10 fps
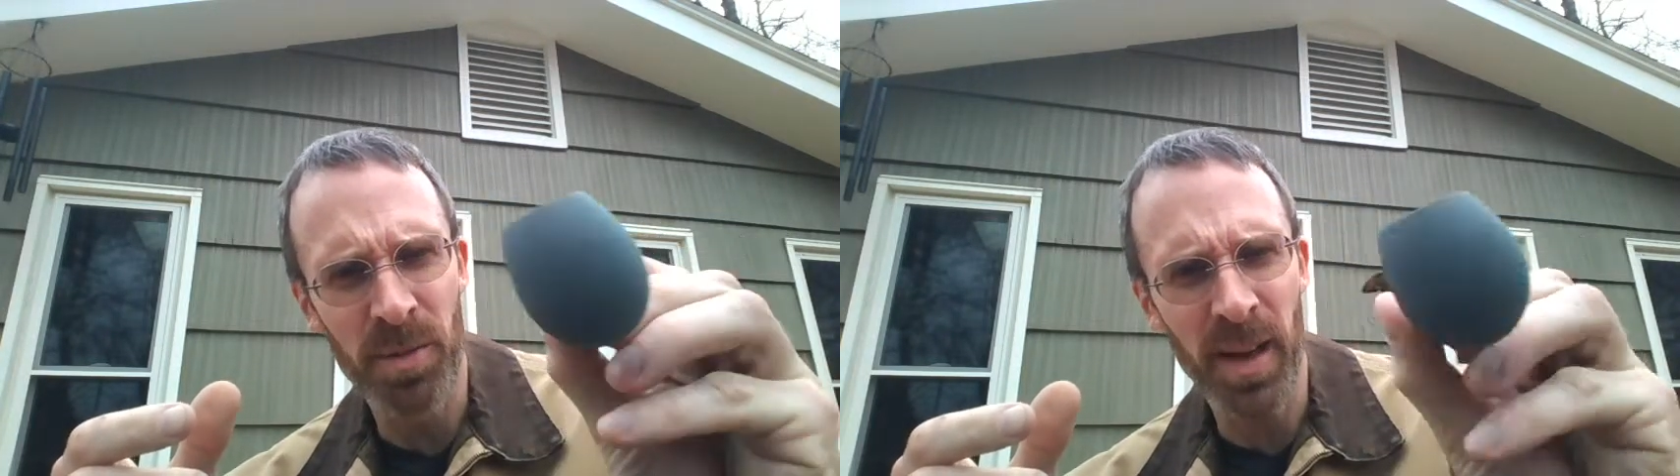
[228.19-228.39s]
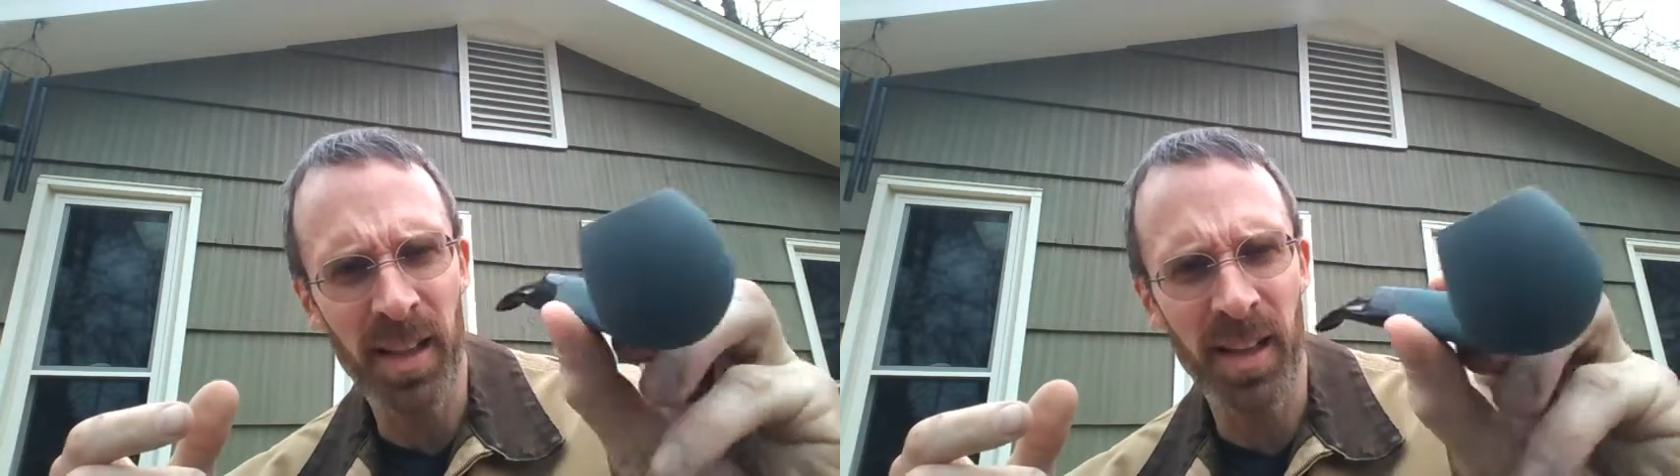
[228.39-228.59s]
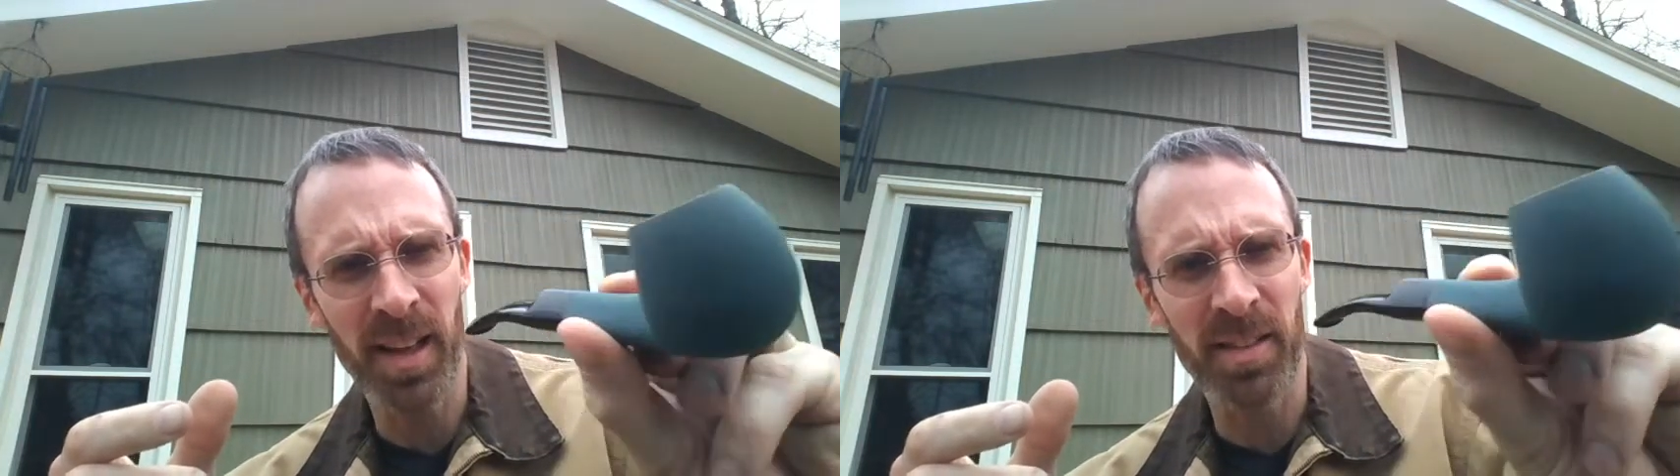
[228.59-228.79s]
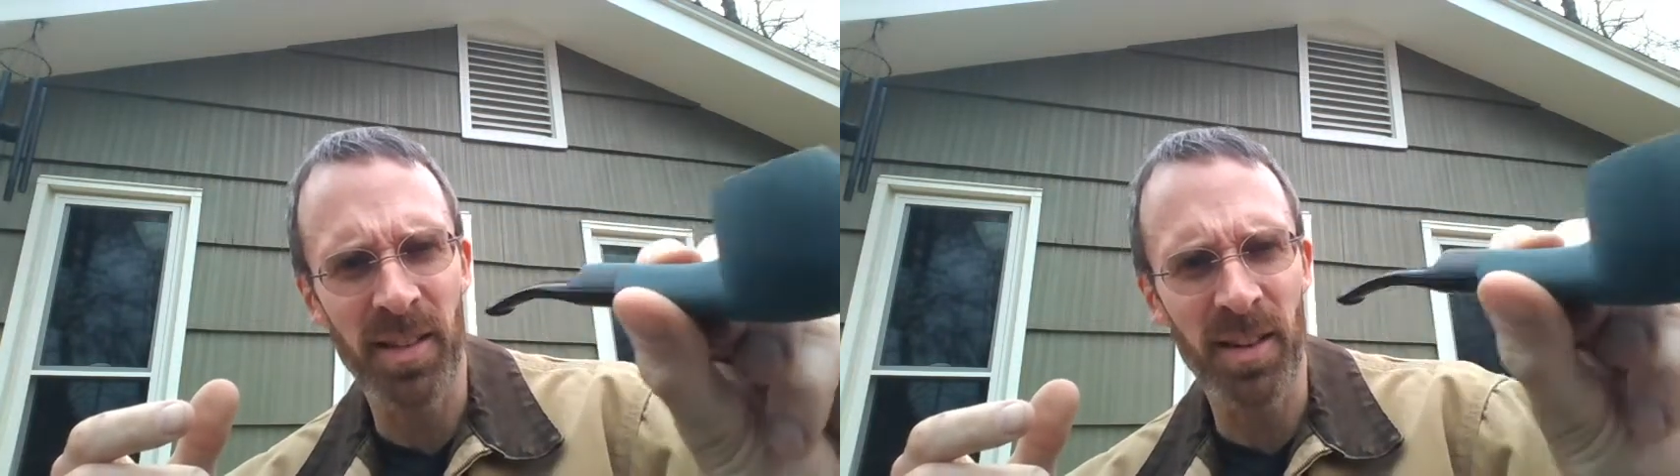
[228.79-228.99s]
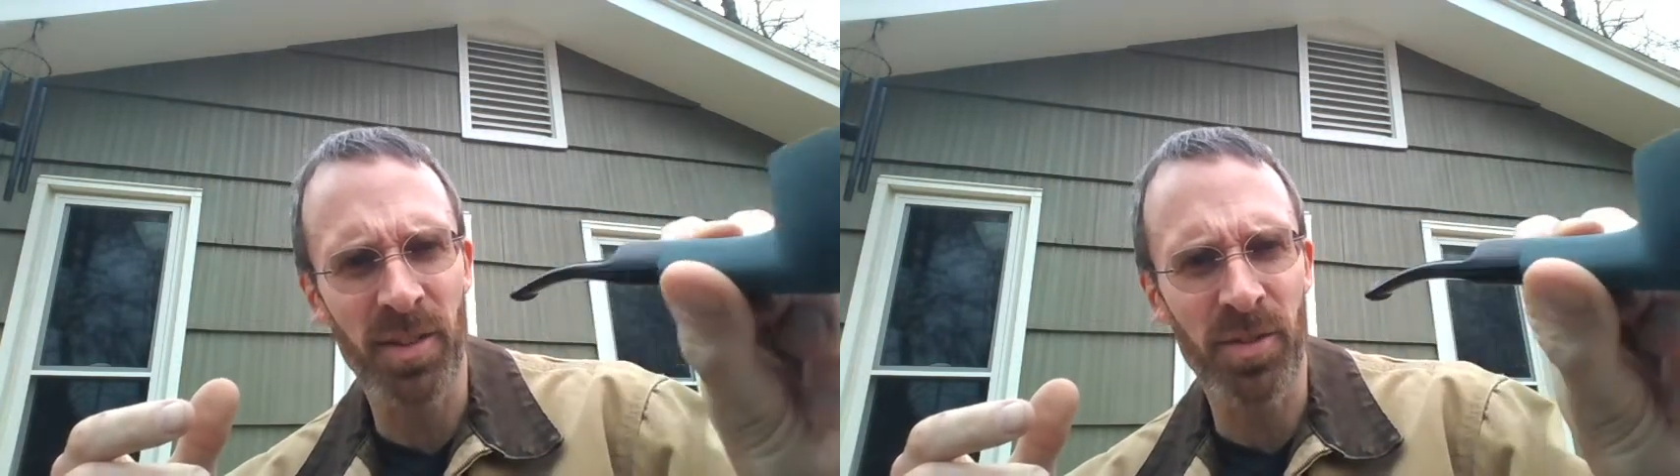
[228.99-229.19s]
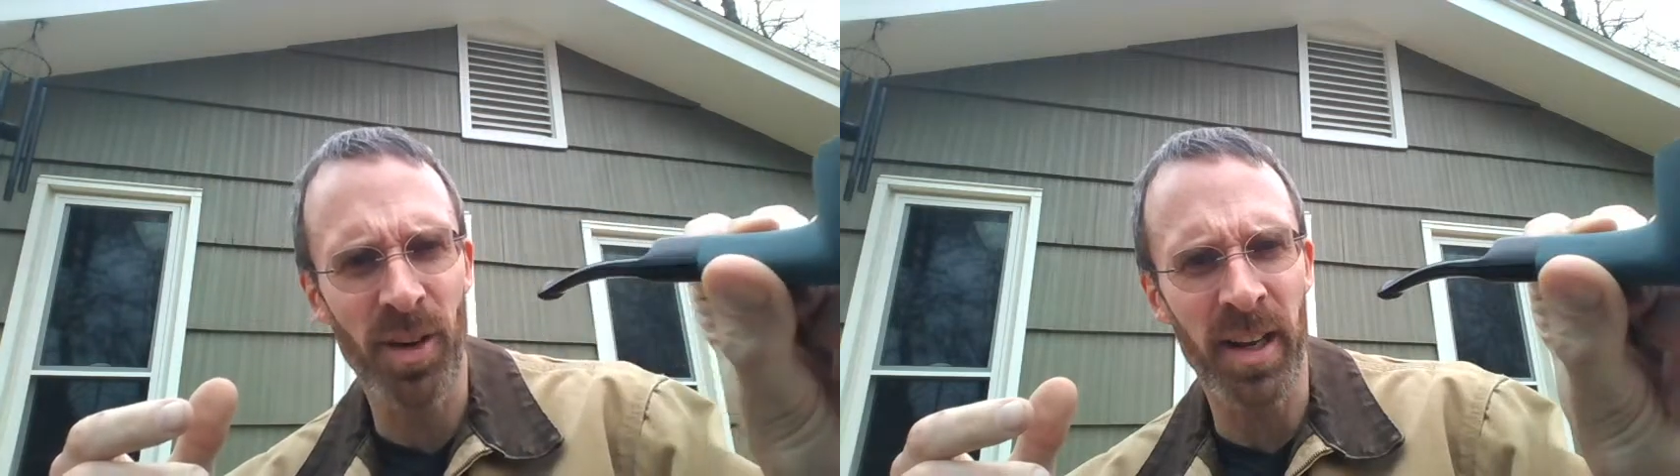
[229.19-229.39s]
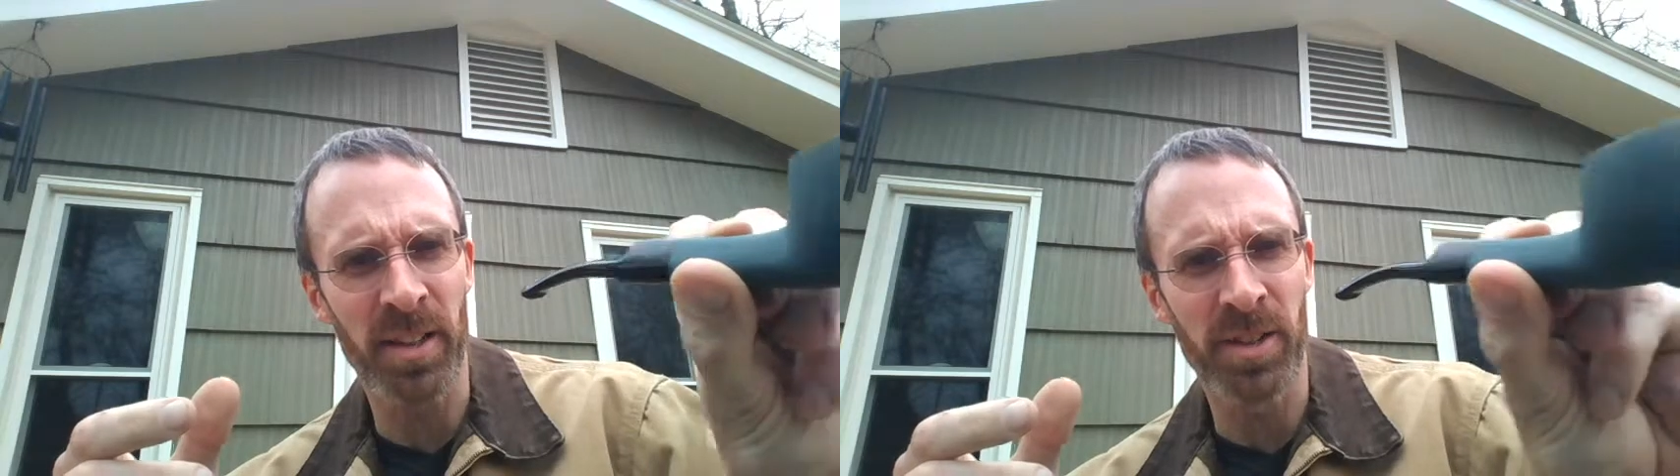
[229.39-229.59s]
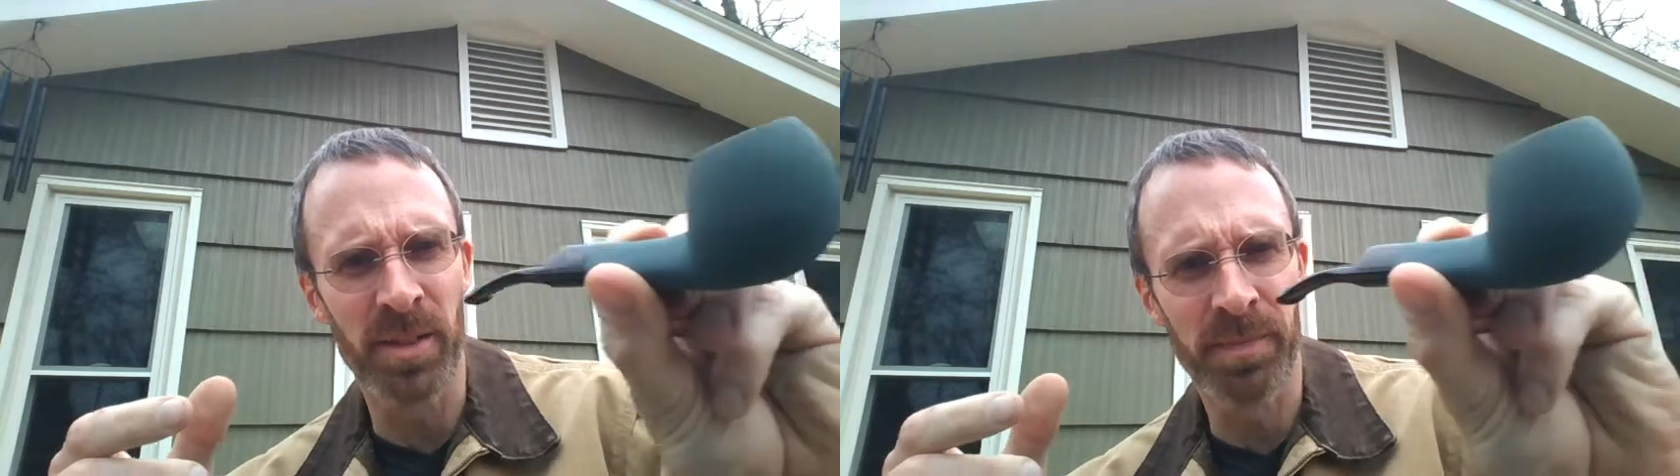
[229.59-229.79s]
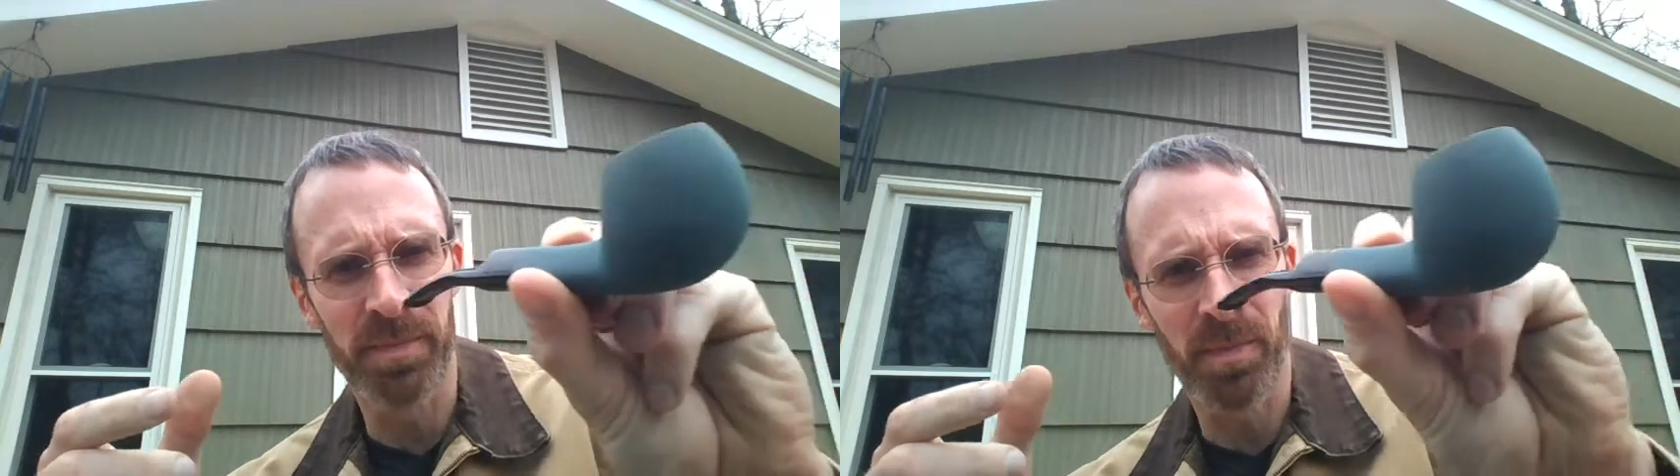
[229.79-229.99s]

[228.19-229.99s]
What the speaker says: you may think is a little strange.